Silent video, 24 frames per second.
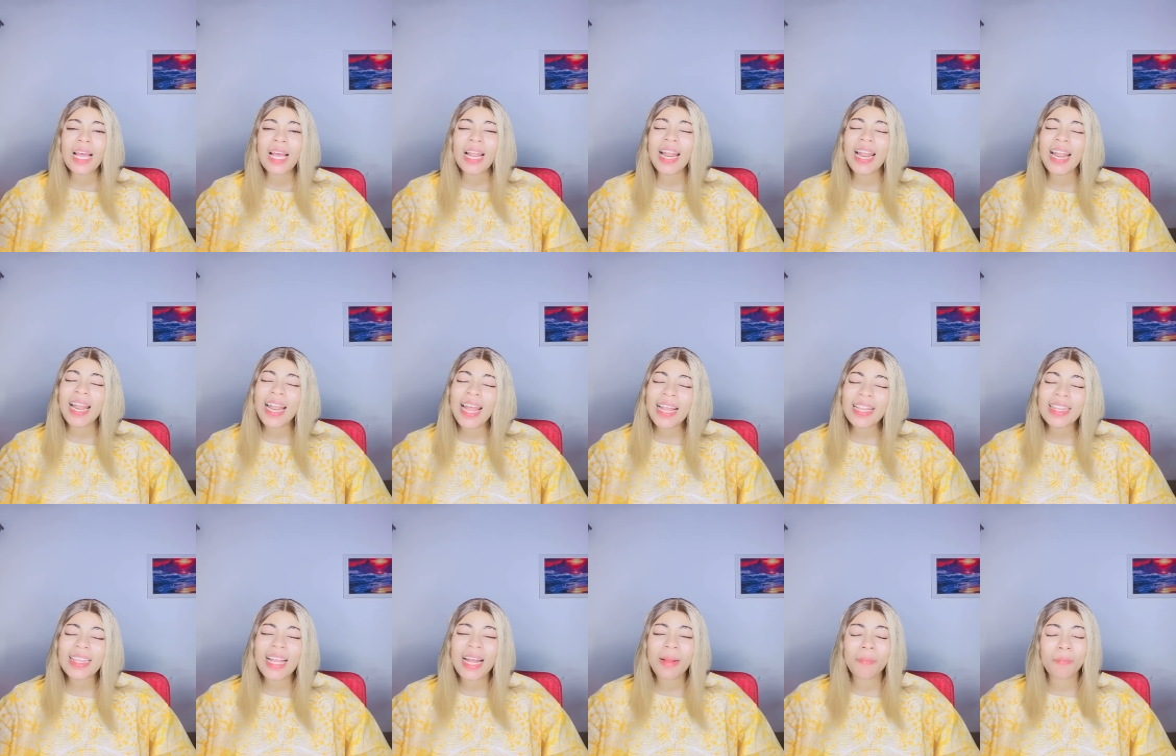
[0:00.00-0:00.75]

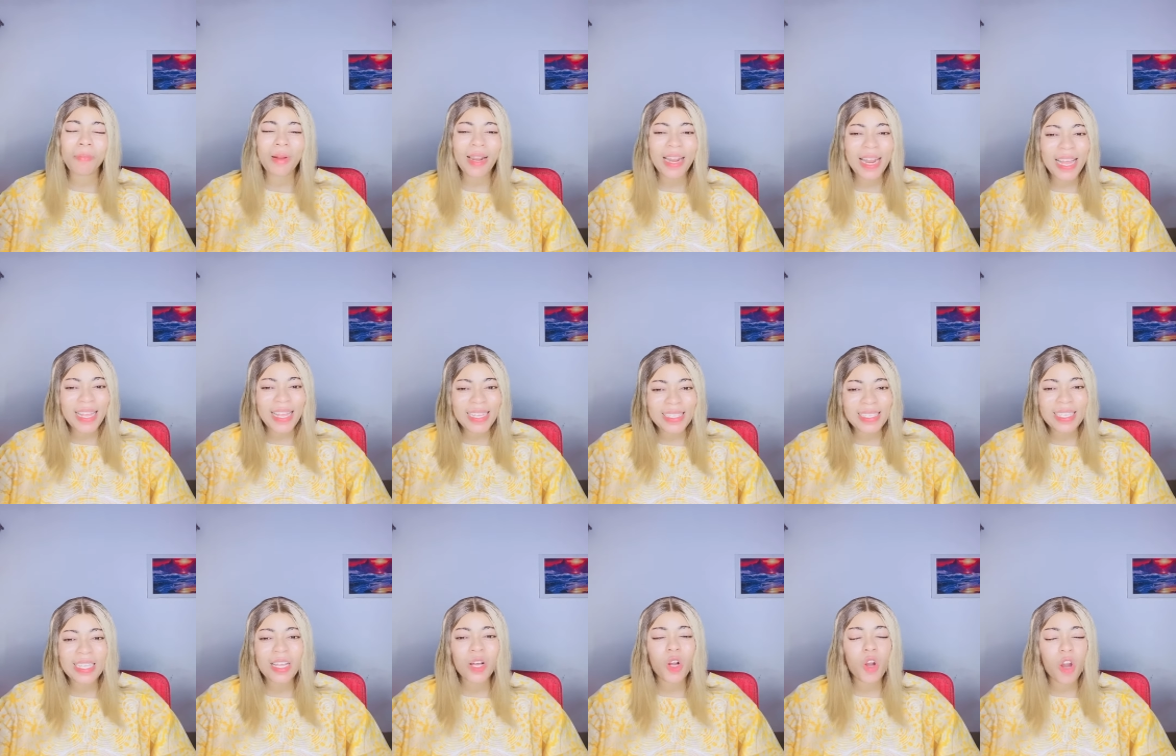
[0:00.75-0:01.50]
Let that
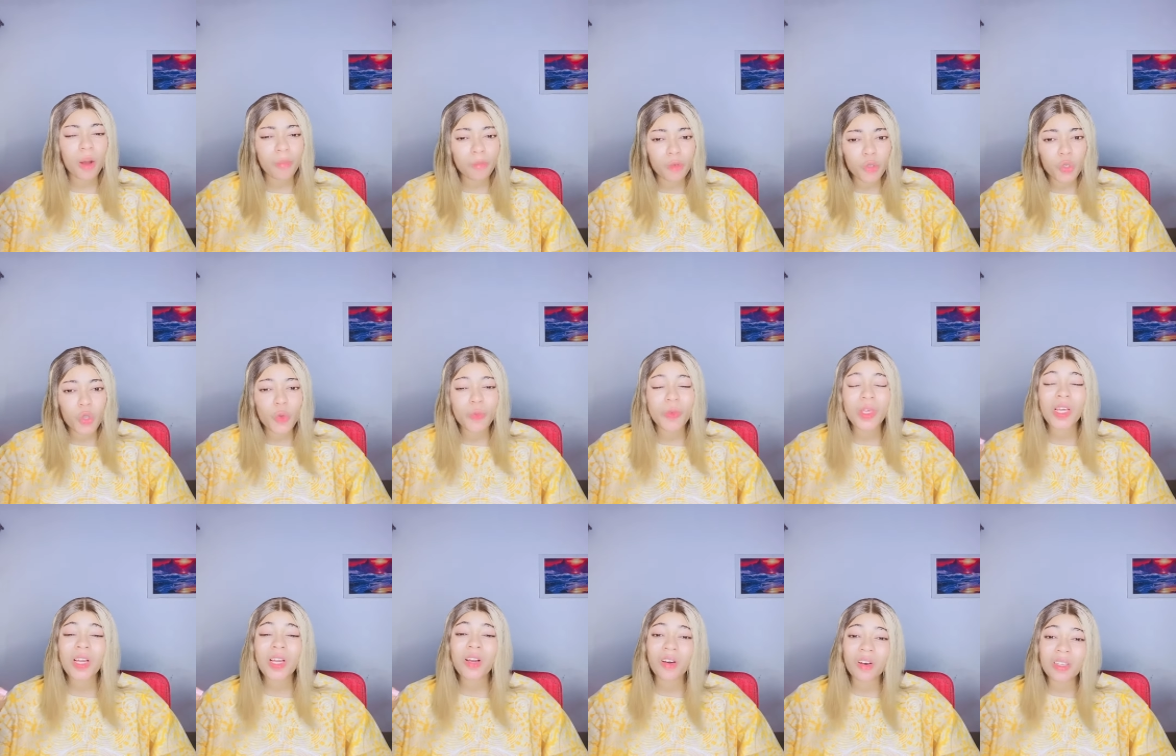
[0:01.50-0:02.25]
blessing come to you
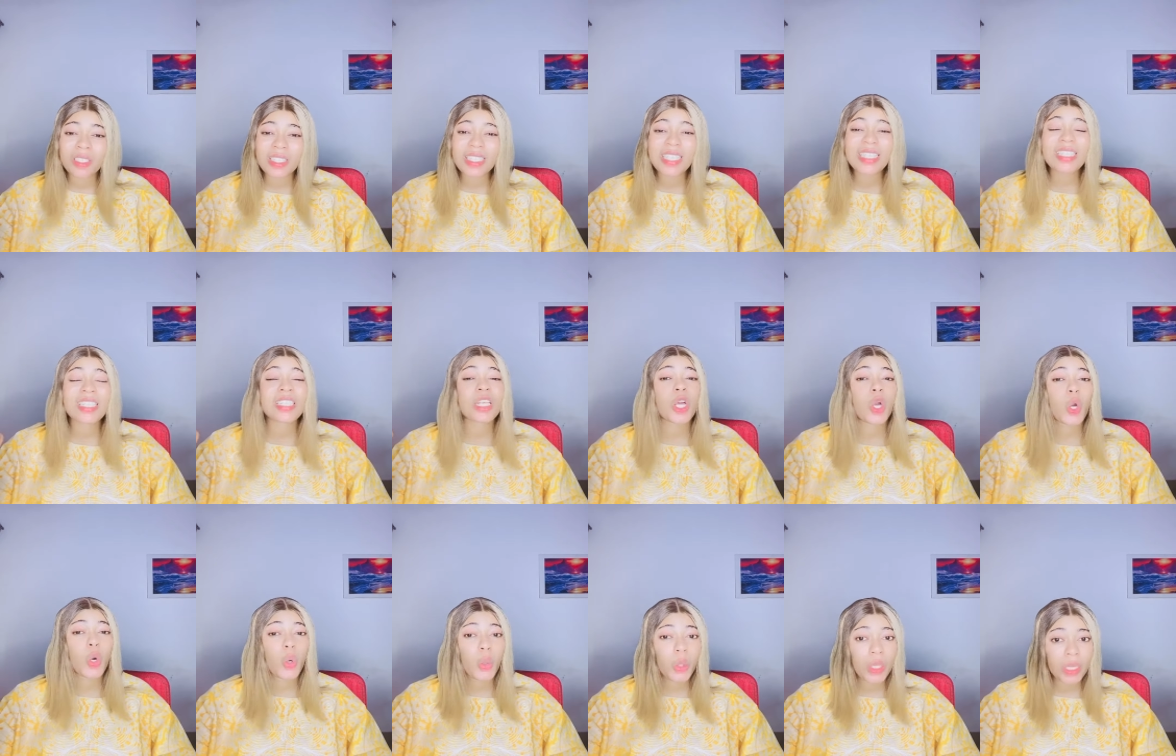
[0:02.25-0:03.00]
because this is a
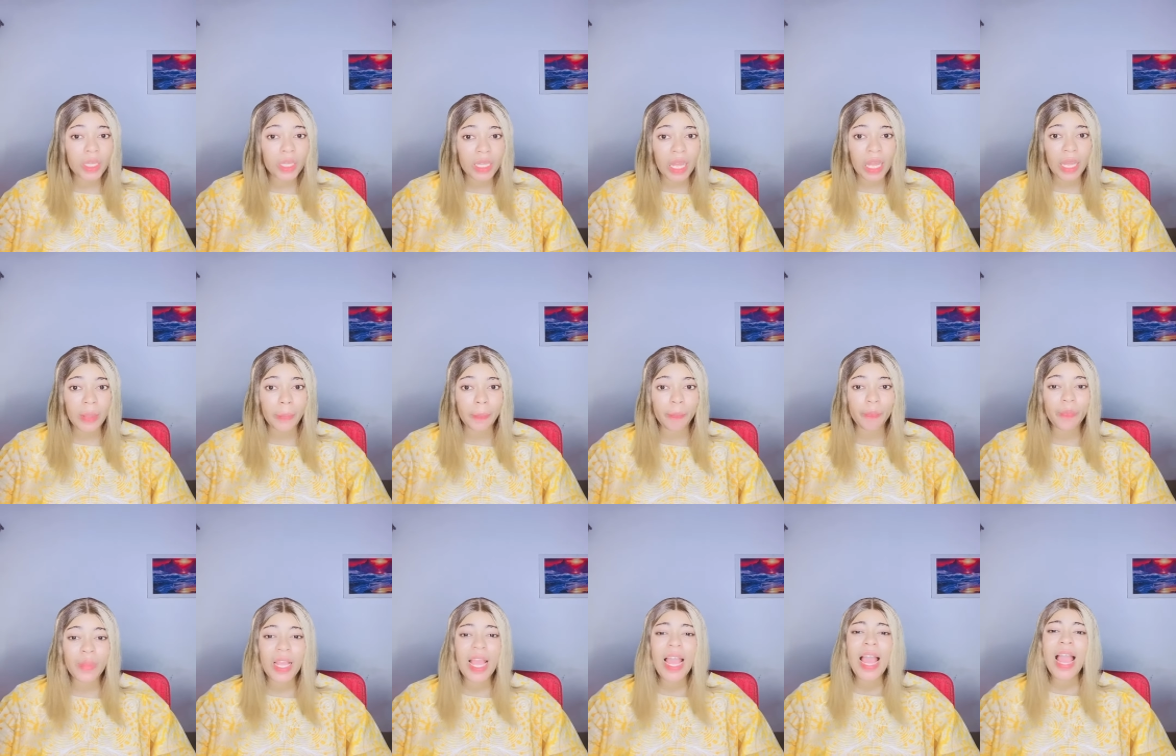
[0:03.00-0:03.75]
good
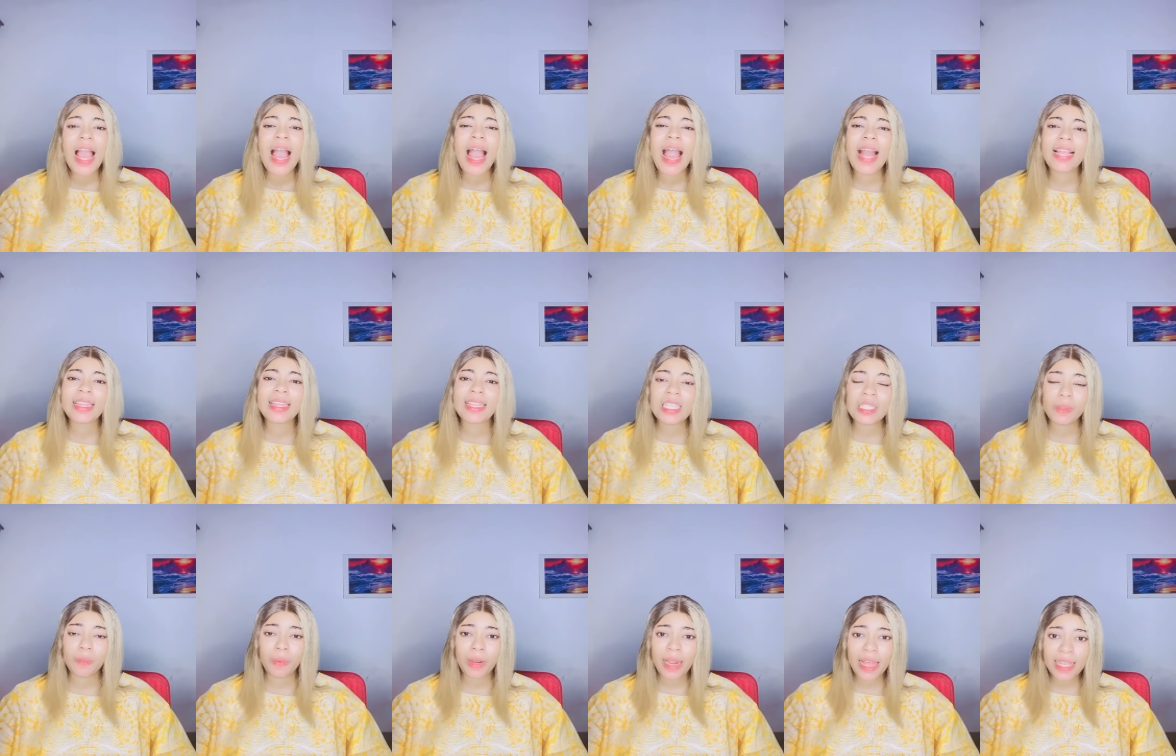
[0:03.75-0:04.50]
thing. And
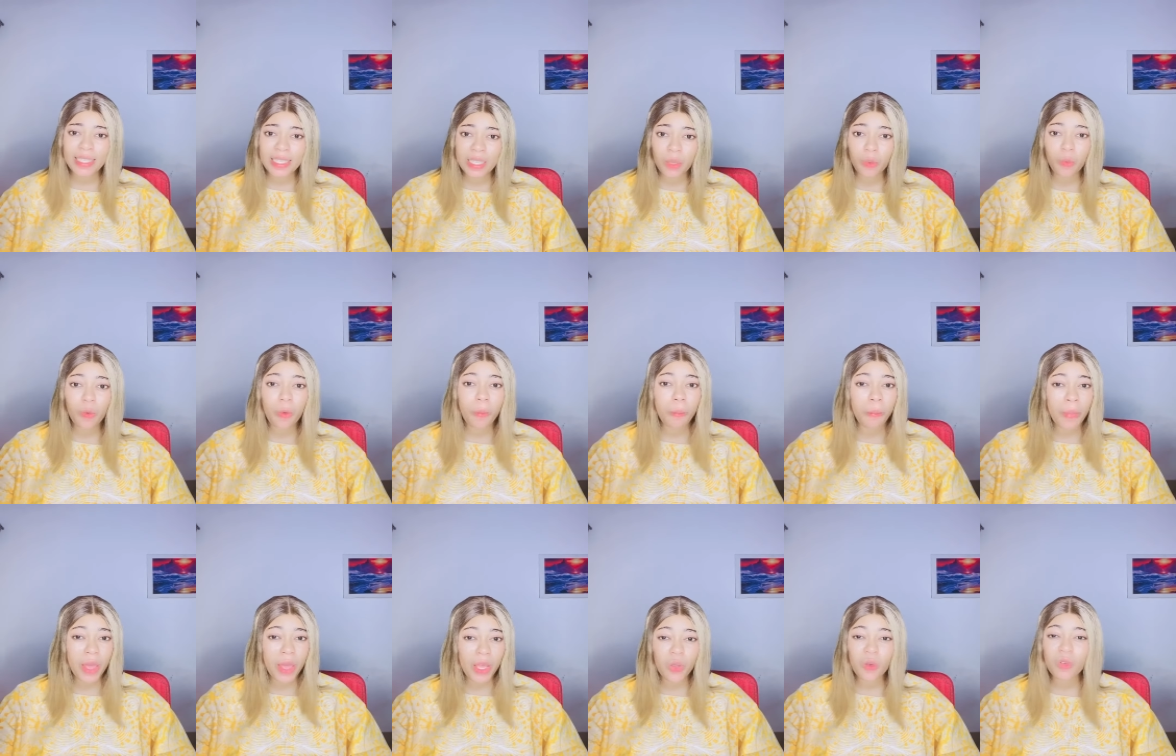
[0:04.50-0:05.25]
this blessing will
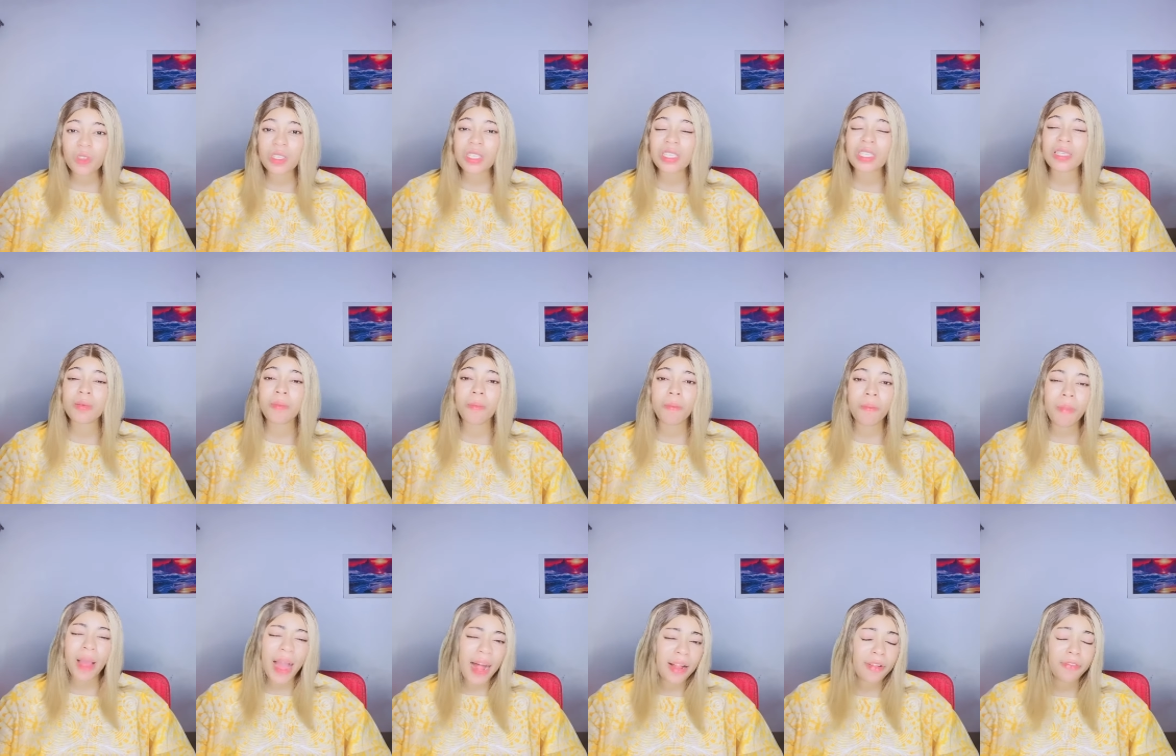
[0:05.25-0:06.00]
make you
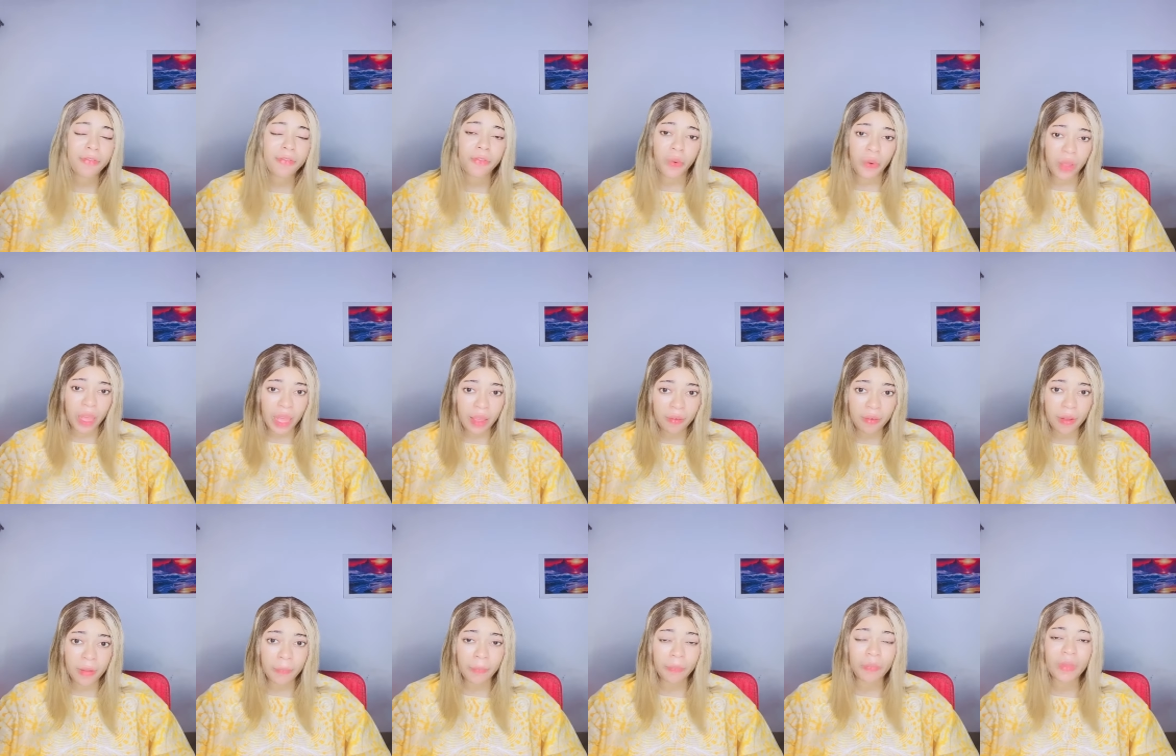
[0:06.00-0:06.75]
smile forever.